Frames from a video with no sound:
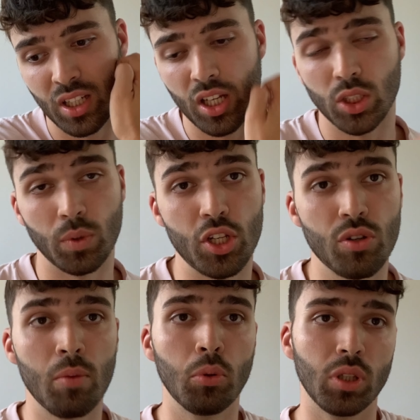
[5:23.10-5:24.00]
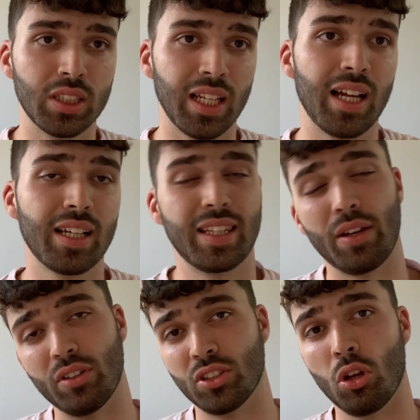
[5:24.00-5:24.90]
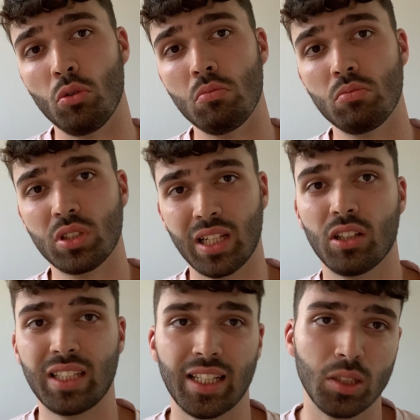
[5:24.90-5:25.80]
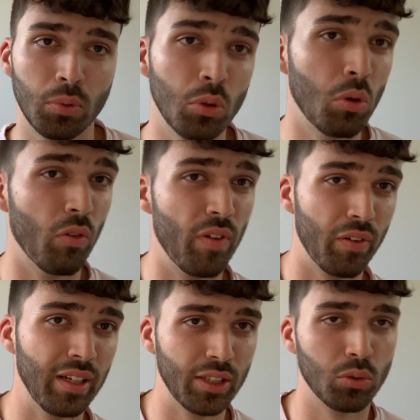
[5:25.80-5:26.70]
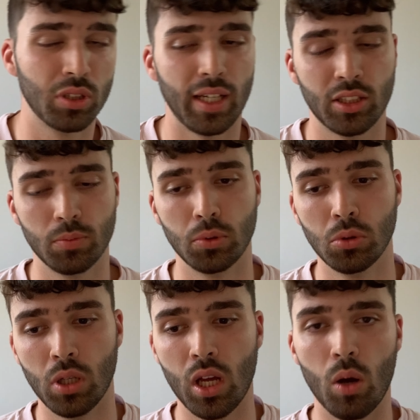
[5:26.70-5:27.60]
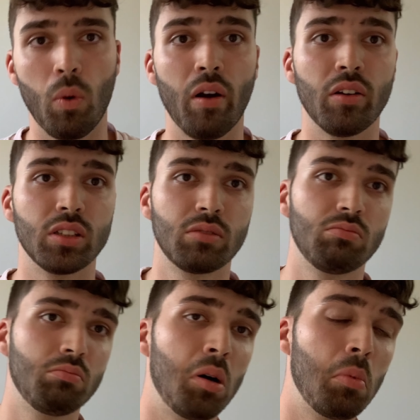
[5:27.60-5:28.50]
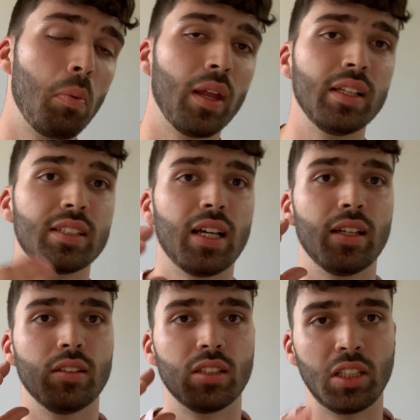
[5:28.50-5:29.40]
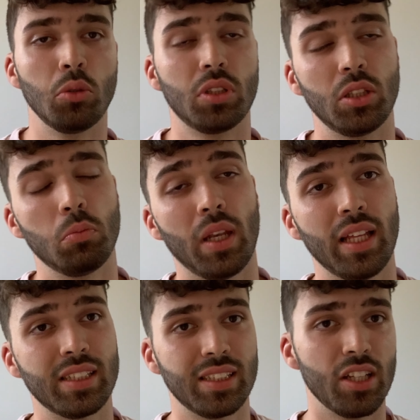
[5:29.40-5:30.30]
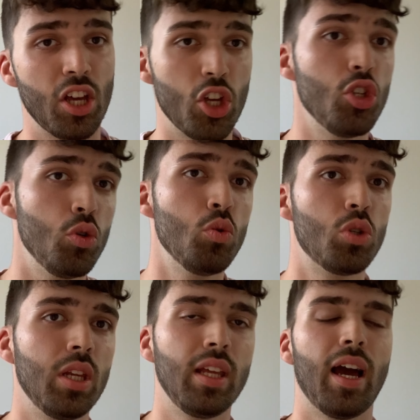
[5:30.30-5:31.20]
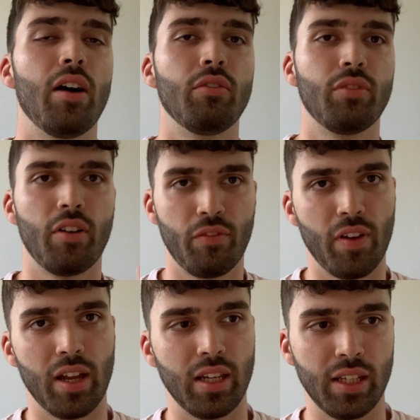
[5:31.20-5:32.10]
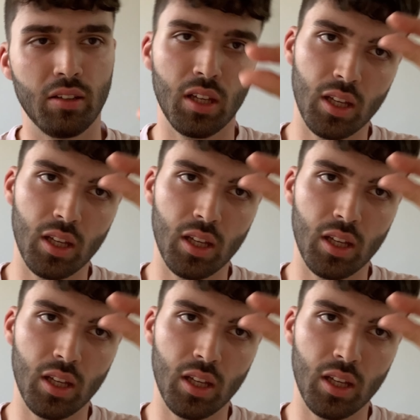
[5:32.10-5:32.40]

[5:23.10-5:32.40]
So when you try and pull the slack, there is no sl slack to pull or very little slack to pull, whereas bumper plates and steel, steel plates usually have a fairly